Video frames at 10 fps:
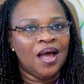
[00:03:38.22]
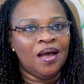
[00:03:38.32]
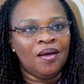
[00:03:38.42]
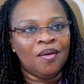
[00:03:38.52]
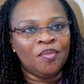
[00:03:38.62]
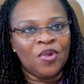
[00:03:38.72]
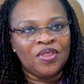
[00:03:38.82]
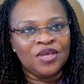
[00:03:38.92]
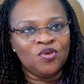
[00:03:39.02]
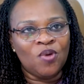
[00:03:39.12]

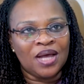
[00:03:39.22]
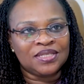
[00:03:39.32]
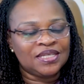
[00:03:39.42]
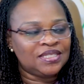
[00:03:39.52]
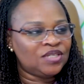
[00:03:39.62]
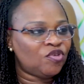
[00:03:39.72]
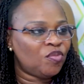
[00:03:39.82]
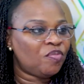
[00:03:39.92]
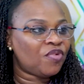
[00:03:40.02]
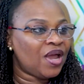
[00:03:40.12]
Whether you access it
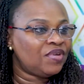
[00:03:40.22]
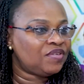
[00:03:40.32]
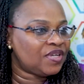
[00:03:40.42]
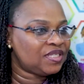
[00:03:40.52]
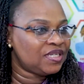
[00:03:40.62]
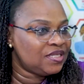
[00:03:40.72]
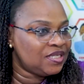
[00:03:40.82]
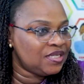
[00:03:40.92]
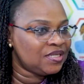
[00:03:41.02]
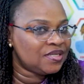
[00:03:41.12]
from a private
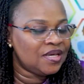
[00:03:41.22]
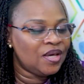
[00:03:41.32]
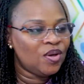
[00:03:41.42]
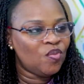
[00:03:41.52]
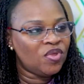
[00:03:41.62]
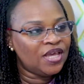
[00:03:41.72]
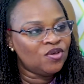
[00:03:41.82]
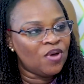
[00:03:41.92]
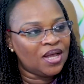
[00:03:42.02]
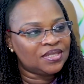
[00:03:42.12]
facility, whether
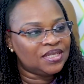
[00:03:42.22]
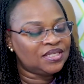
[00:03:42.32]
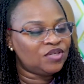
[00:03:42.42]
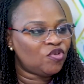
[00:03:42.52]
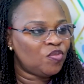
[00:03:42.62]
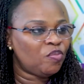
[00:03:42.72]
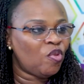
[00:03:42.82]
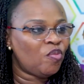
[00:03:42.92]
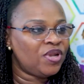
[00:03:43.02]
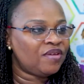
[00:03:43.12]
you access it from a
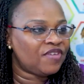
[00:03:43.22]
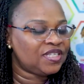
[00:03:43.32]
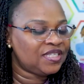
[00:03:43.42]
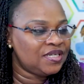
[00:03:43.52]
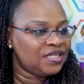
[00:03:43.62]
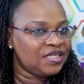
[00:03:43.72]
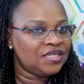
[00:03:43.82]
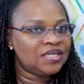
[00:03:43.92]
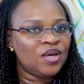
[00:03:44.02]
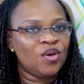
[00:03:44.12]
public
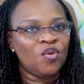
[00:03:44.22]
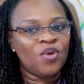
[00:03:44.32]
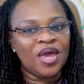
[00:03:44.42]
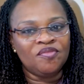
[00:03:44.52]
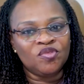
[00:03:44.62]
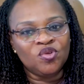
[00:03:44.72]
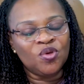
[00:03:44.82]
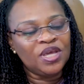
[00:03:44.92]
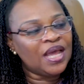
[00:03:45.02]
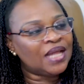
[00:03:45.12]
facility, we are even
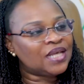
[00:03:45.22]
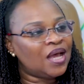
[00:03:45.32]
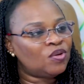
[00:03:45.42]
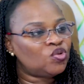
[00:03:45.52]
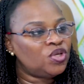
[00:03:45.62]
looking at how to